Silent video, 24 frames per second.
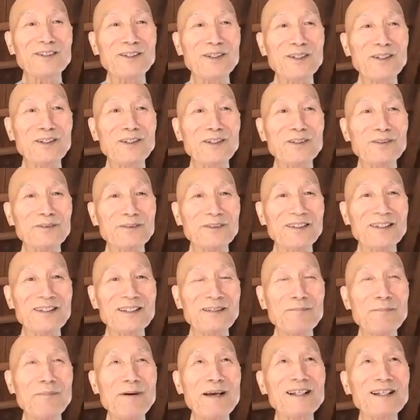of
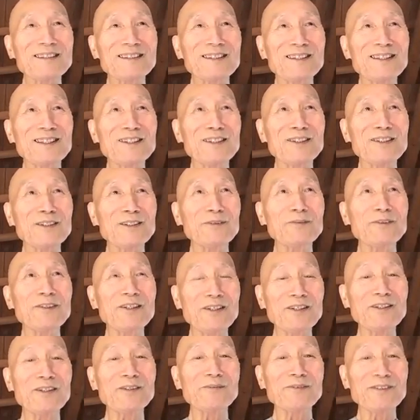
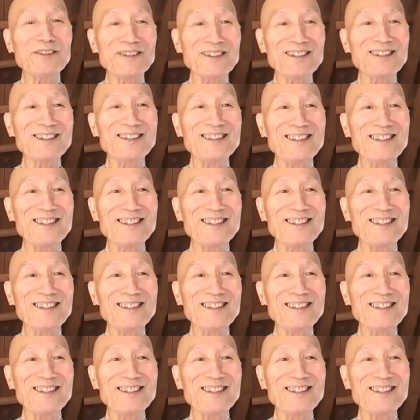universe.